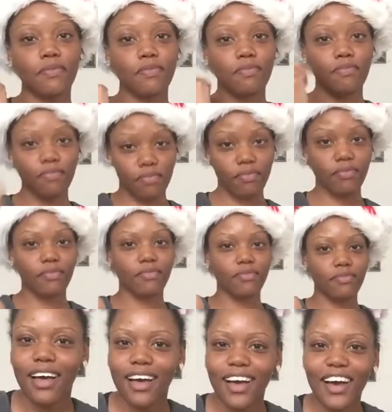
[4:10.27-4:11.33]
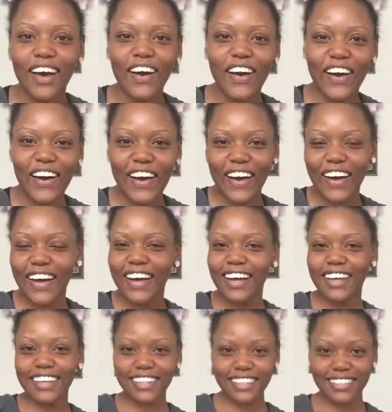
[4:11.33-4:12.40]
Aww.
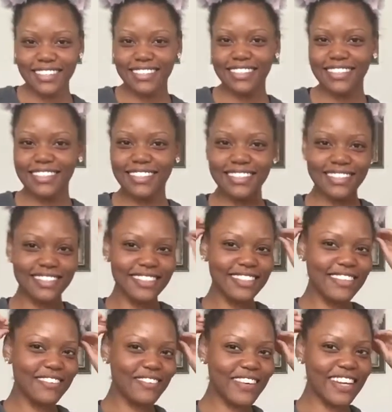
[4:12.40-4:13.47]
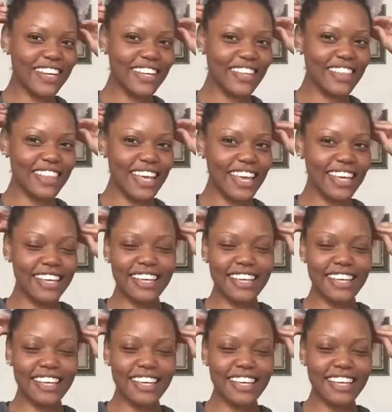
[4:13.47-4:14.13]
What do you think?